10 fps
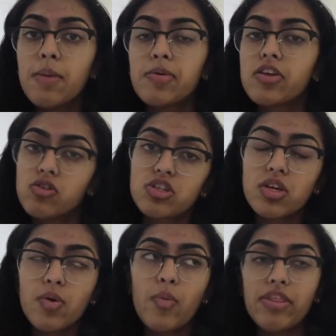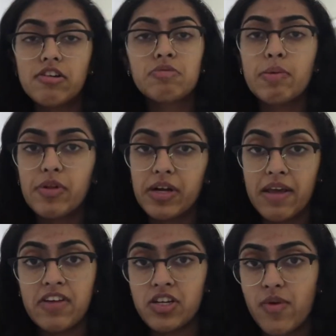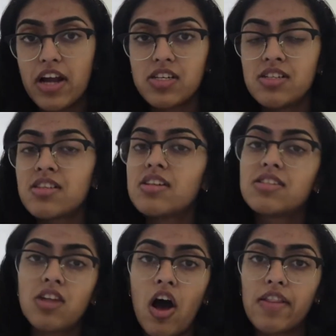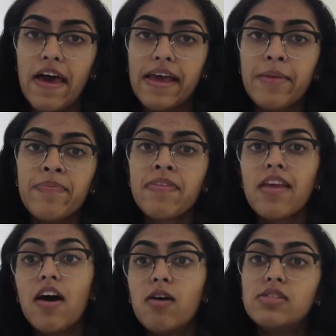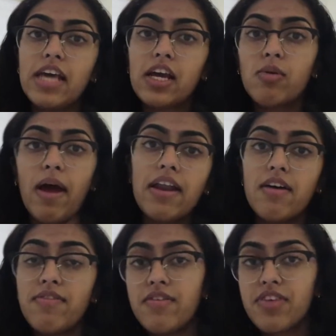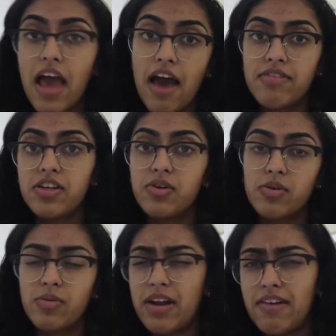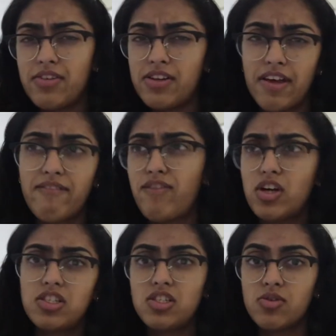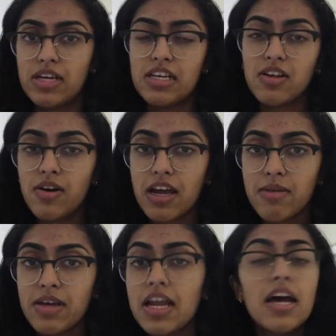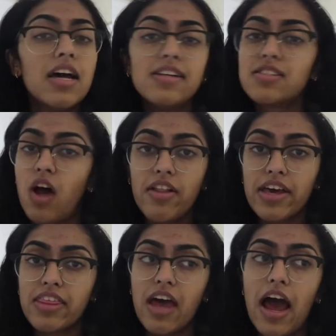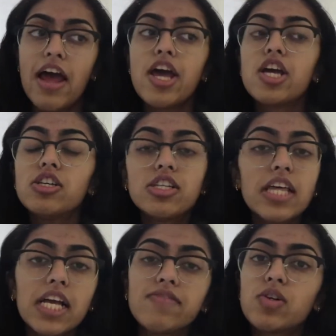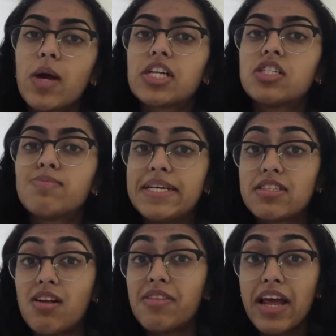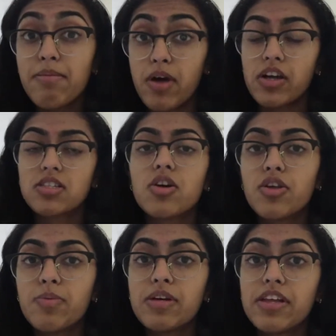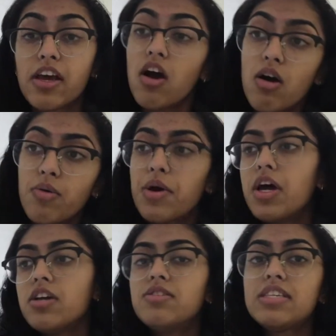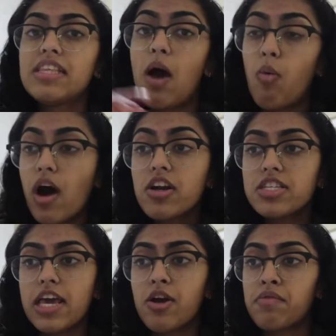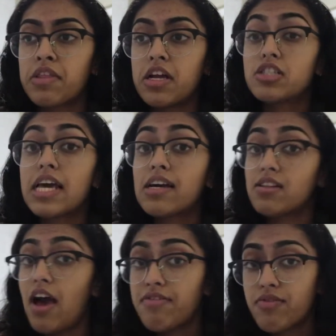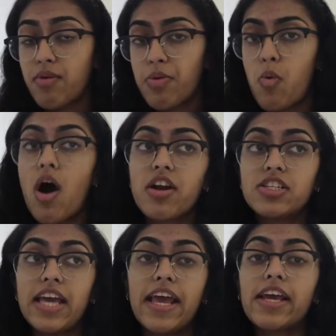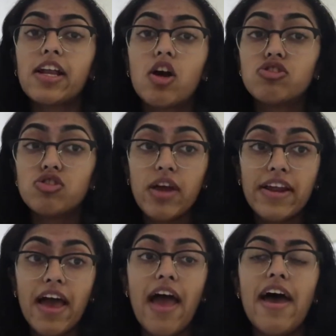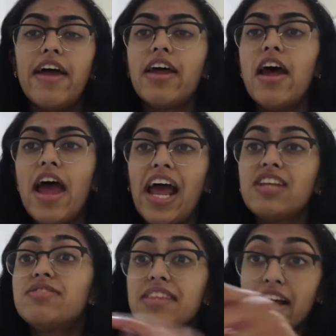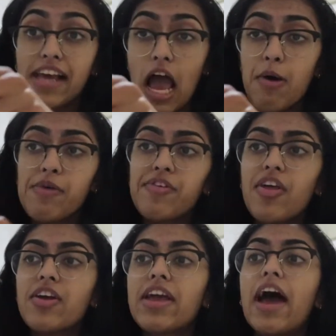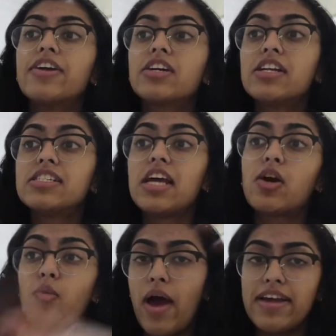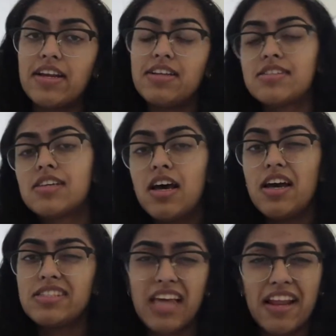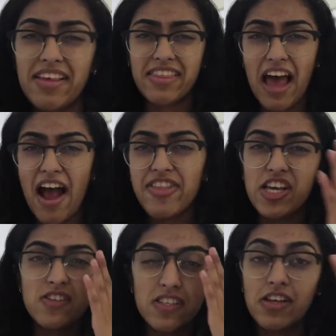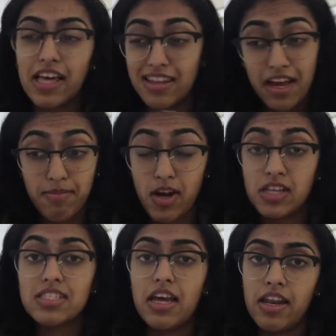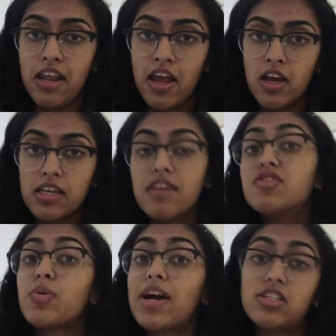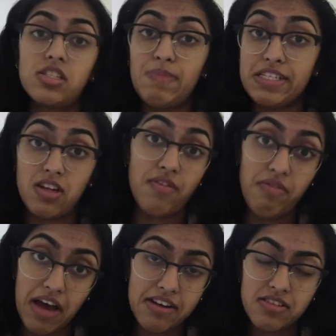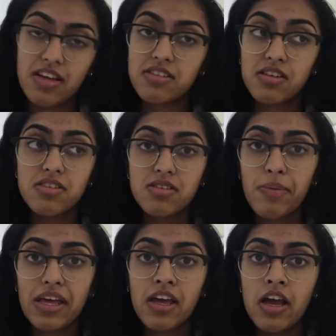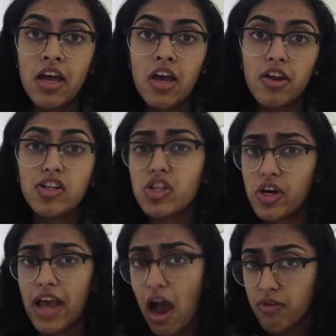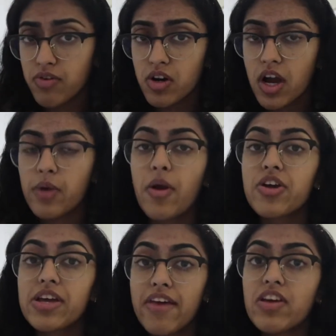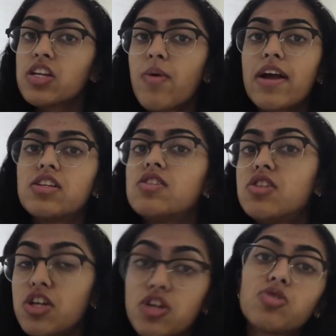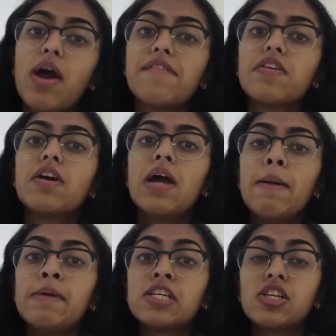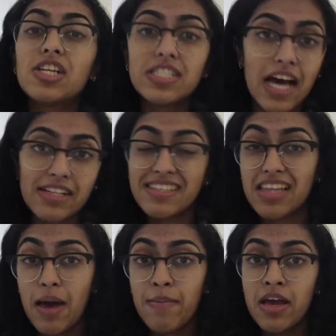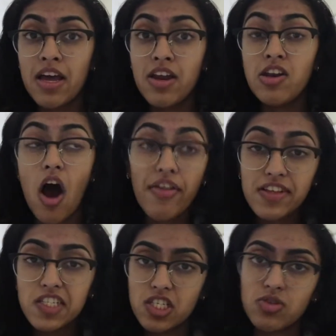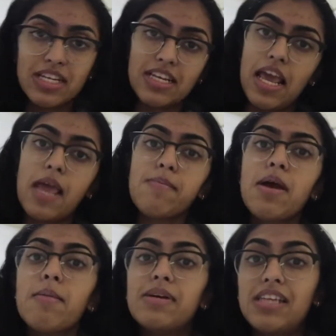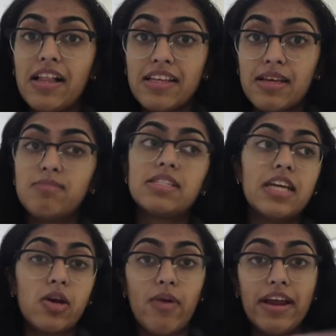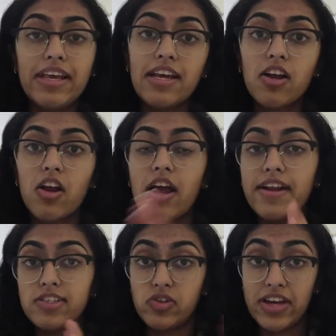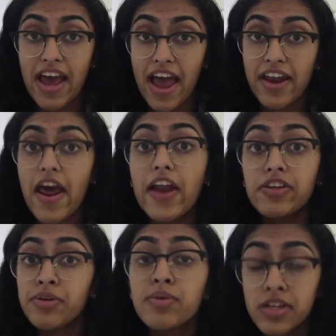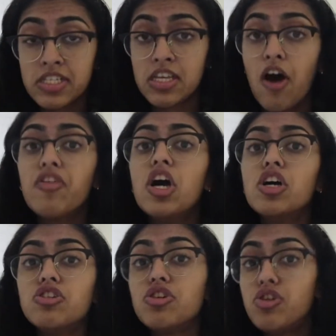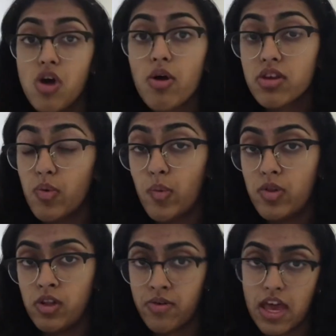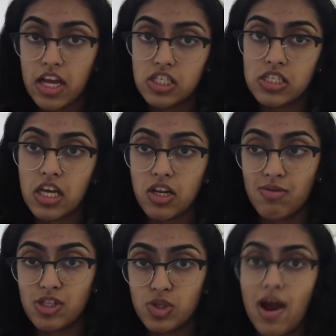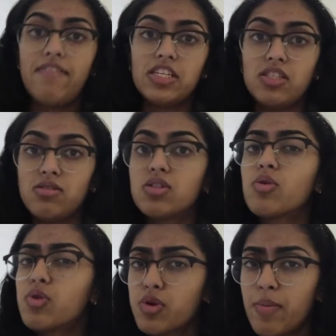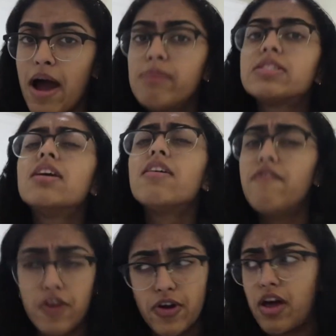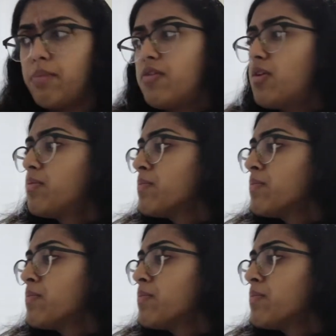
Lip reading: But usually when those people are giving directions, it's not like, oh, take a right at 5th Avenue or whatever, like 1st Street, you know what I mean? It's not like that. Usually they give directions based on landmarks. So they'll be like, oh, you see that water tank over there, take a left from the water tank and go straight ahead. And you see that cow over there? Yeah, you're gonna take a right, and it's kind of that. They usually look at landmarks and give directions based off of that. So that's also something you should look out for. And when you're giving directions to your driver, make sure you're telling them not the street name, but telling them to take a right here and straight ahead. And you yourself should know the location that you are driving to. So Google Maps, very helpful.